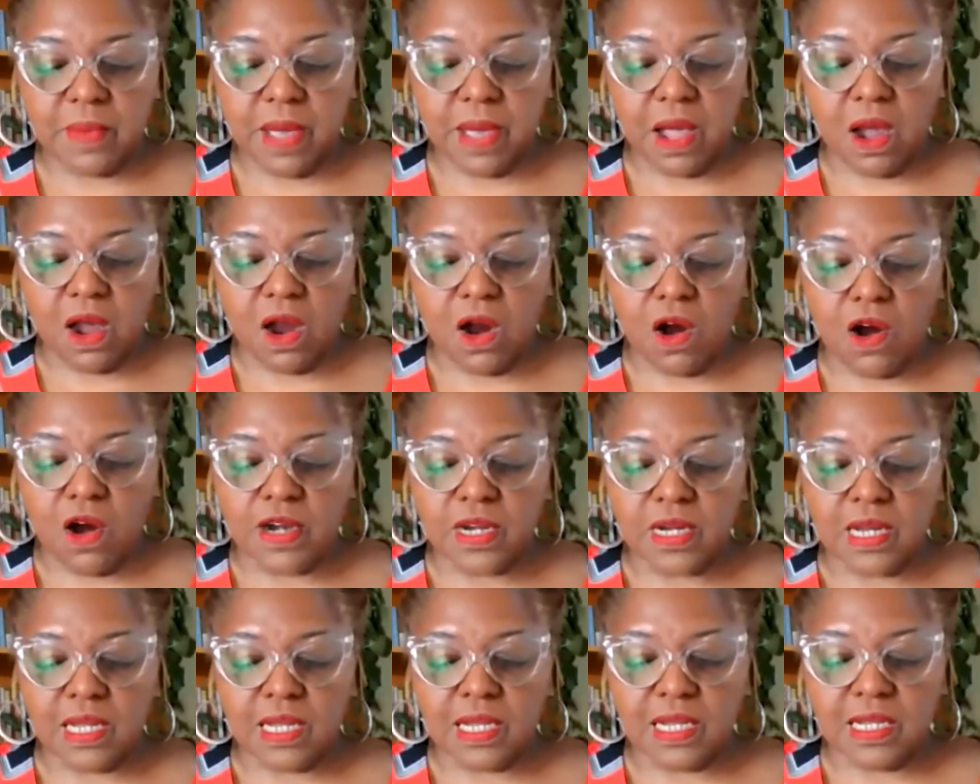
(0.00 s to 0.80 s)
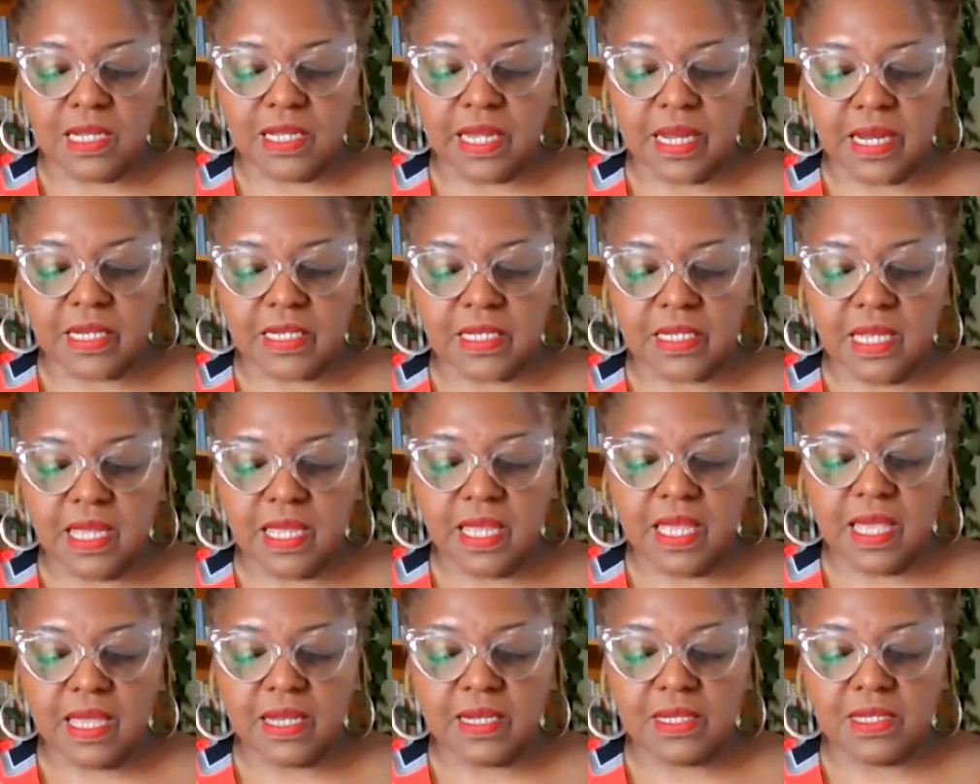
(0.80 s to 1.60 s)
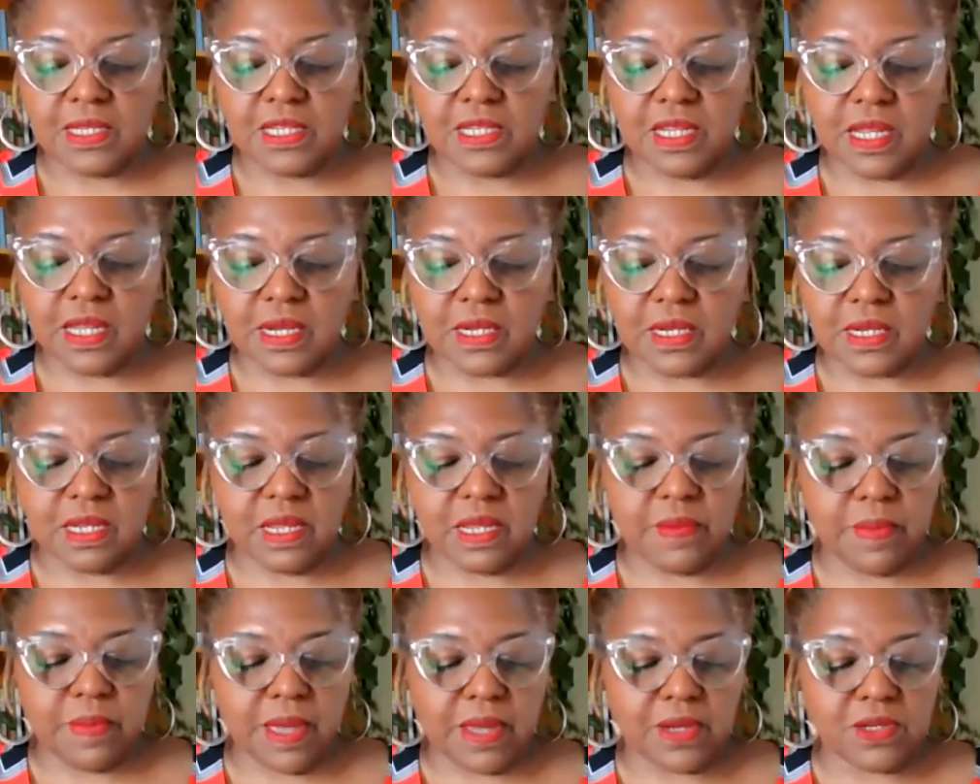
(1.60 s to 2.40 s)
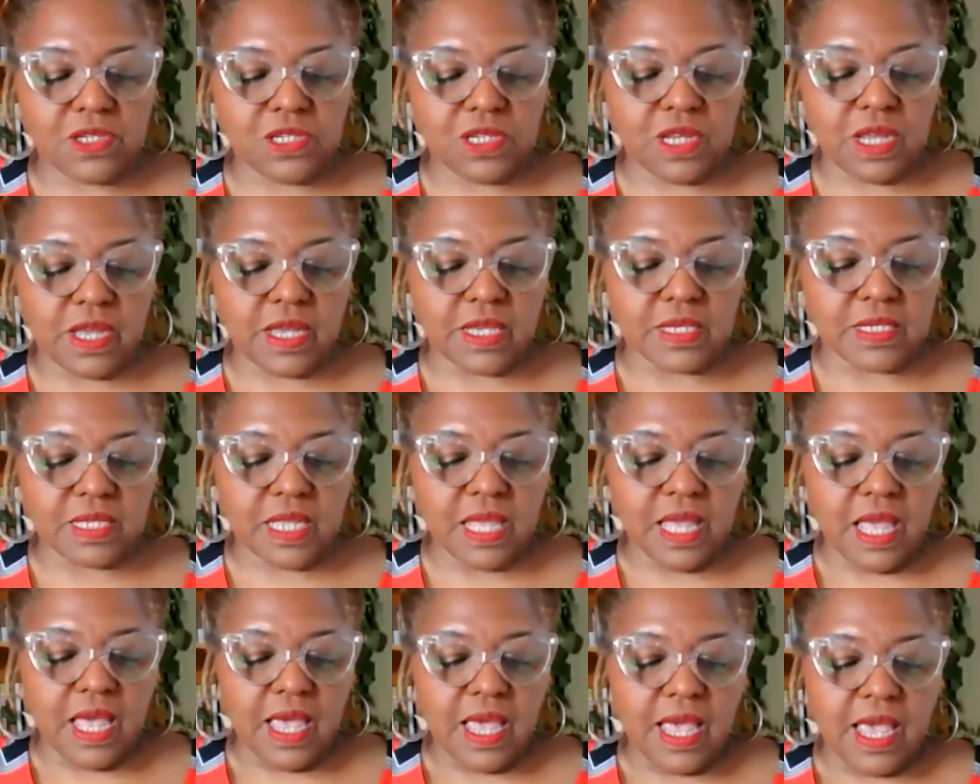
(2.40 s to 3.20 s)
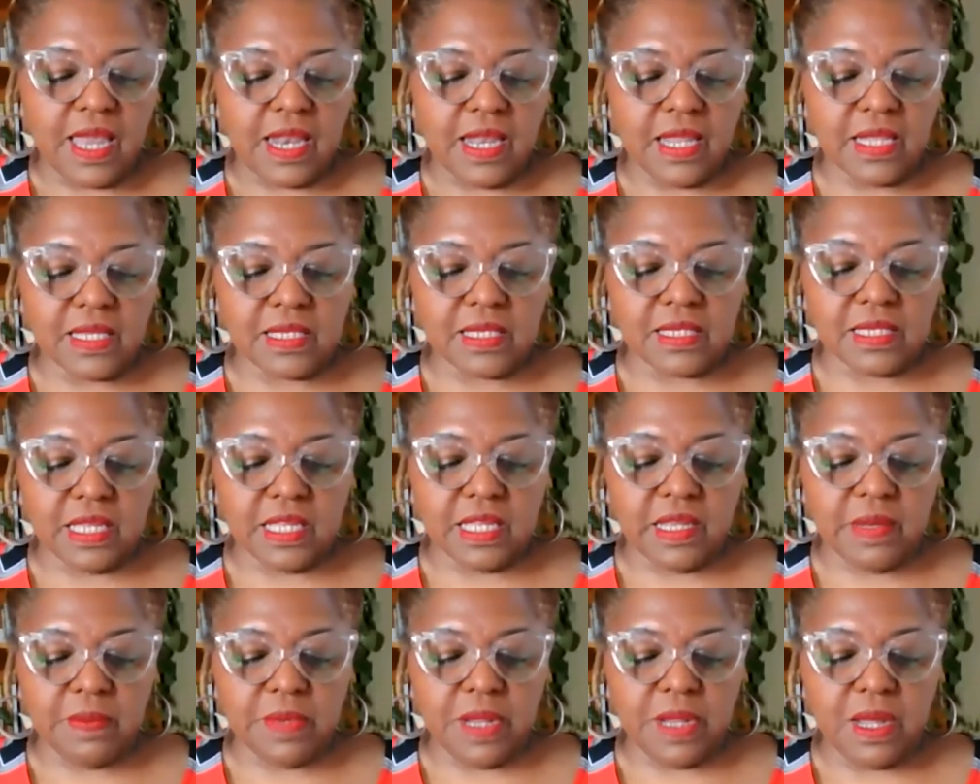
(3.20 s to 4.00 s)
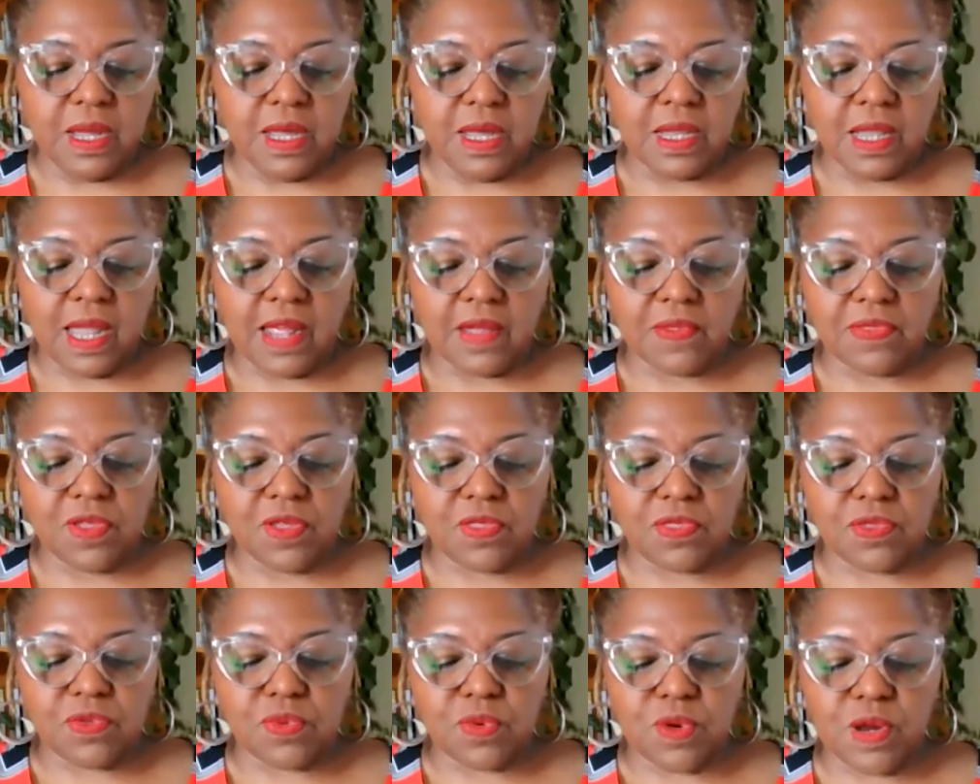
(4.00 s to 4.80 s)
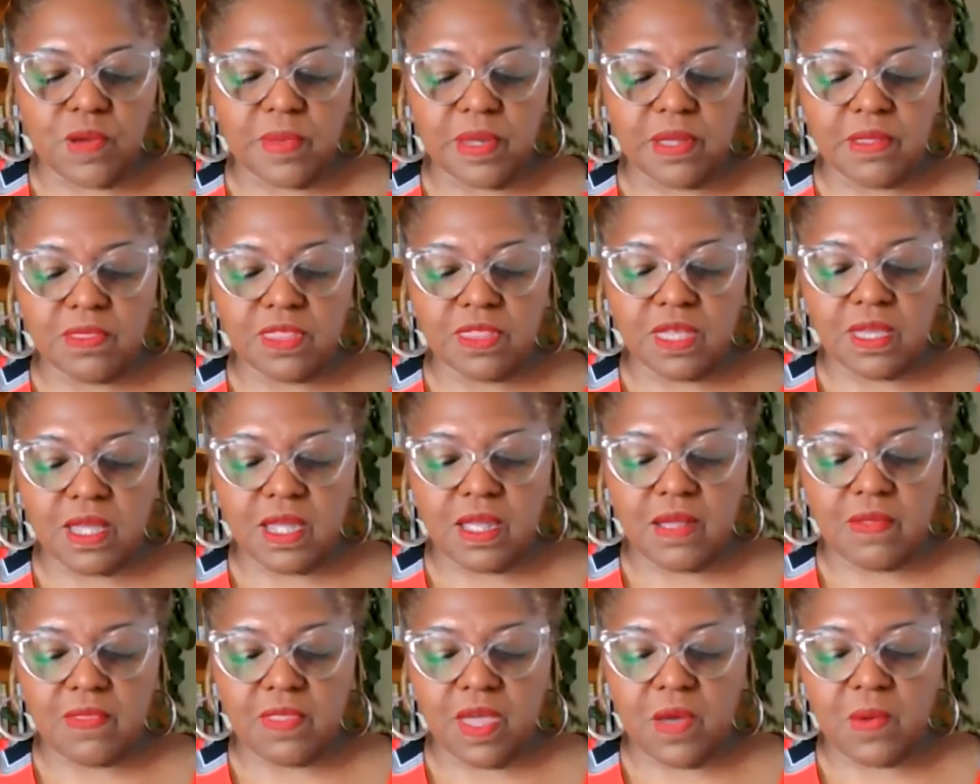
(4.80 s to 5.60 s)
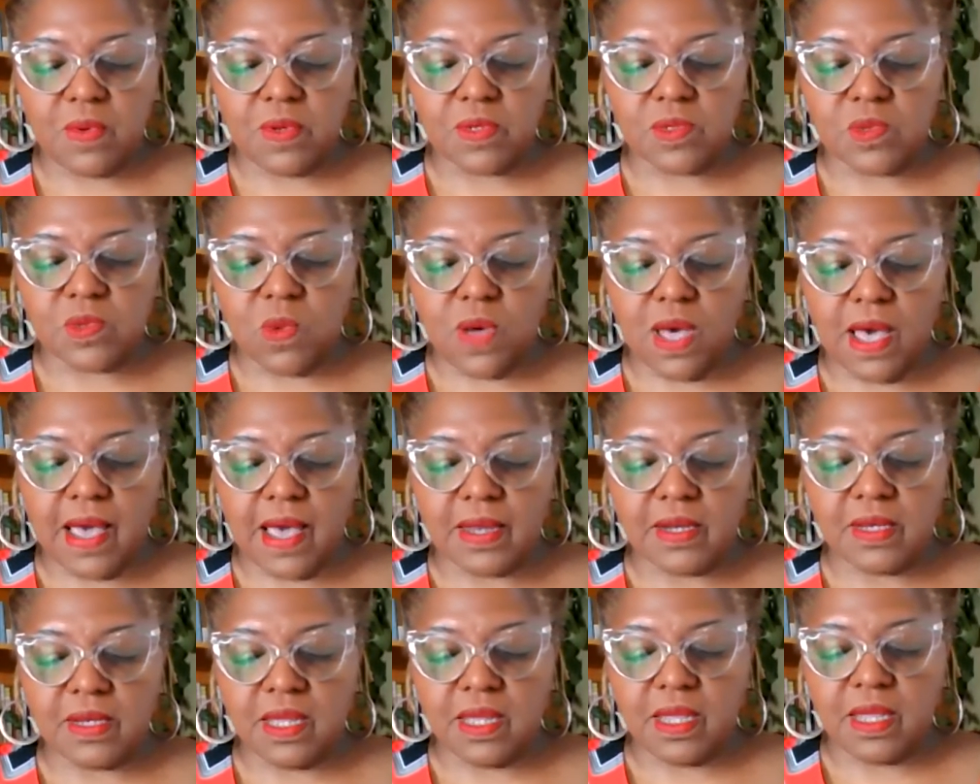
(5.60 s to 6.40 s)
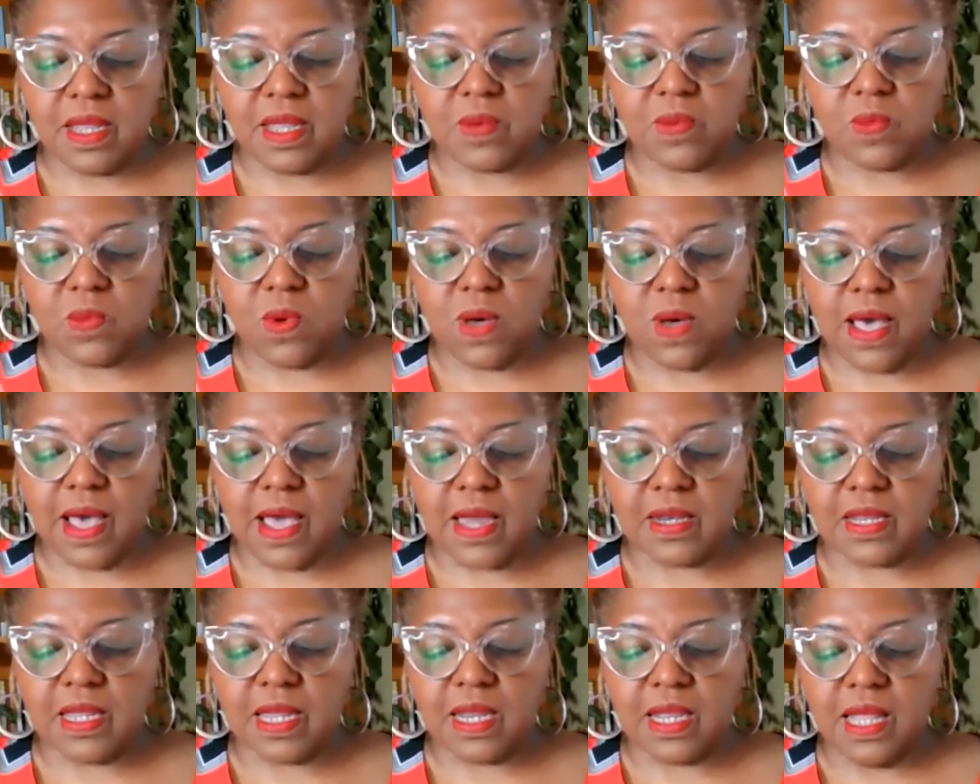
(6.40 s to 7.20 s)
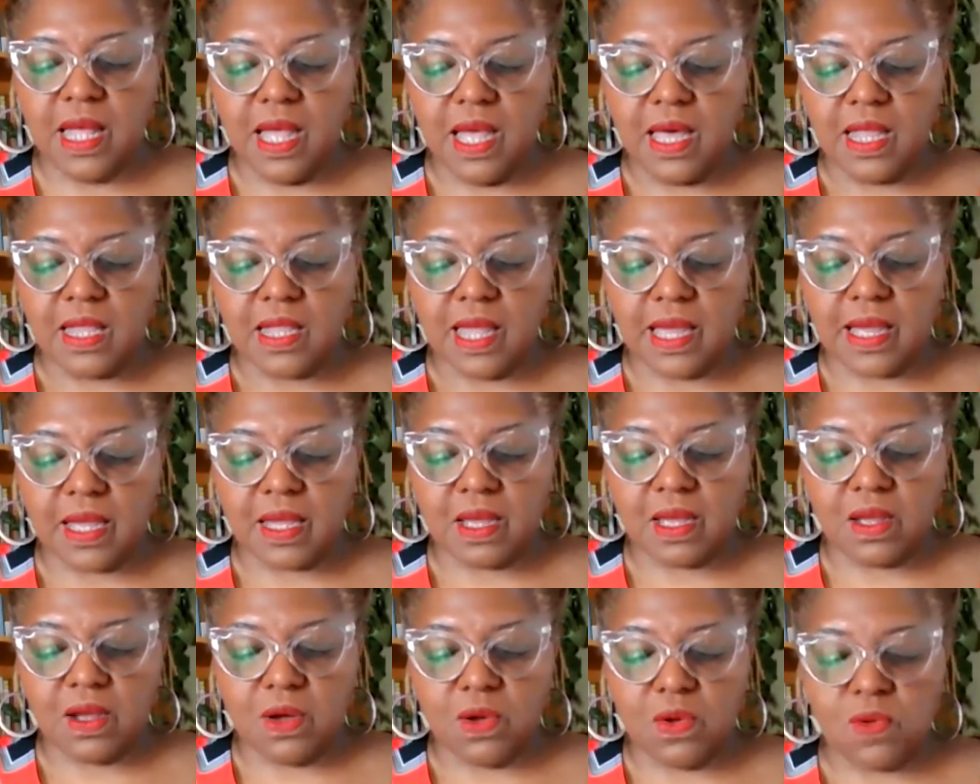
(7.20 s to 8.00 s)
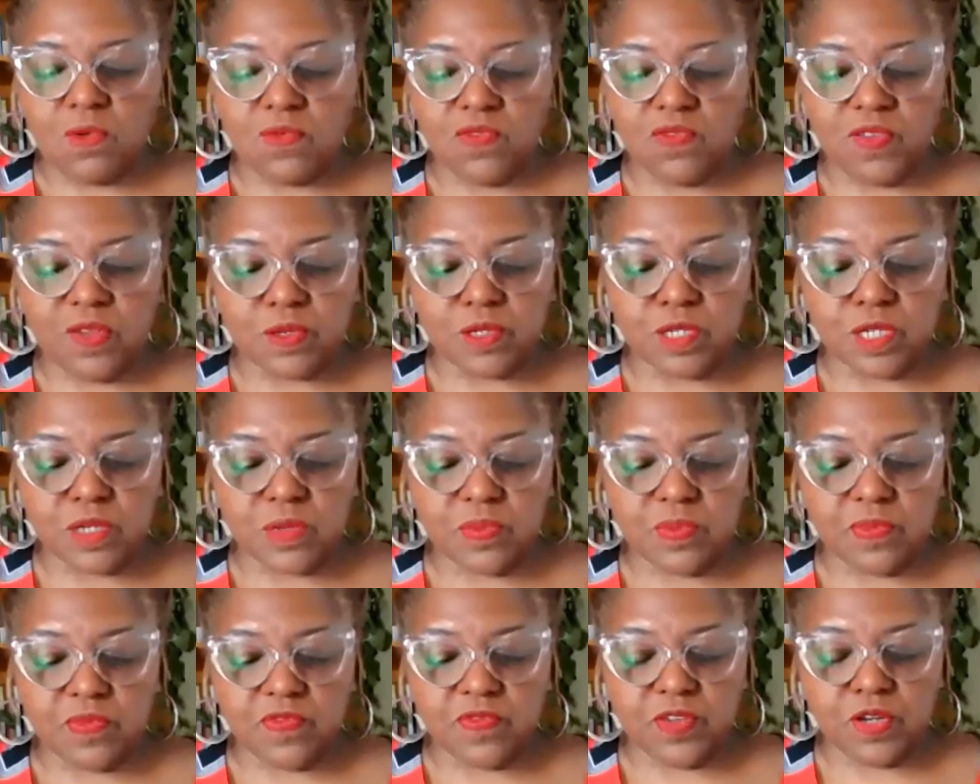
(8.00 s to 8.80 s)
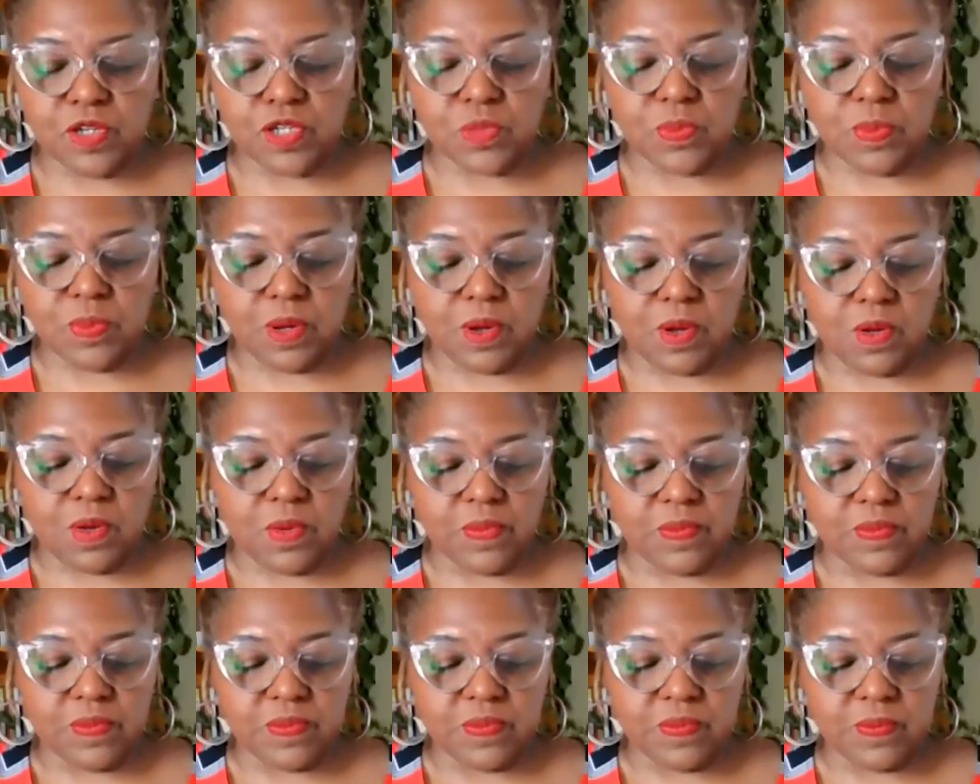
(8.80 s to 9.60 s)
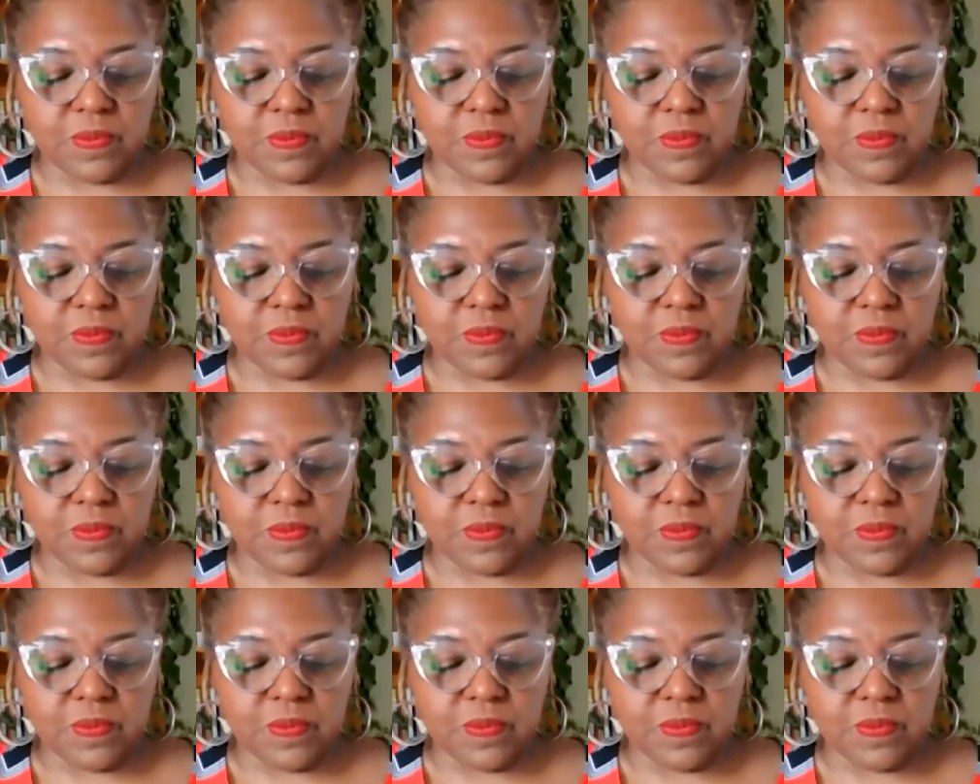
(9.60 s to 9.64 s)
My heart clicked and ticked in my chest, and it seemed like the thrumming thing that was winding and winding like a goldfish bowl.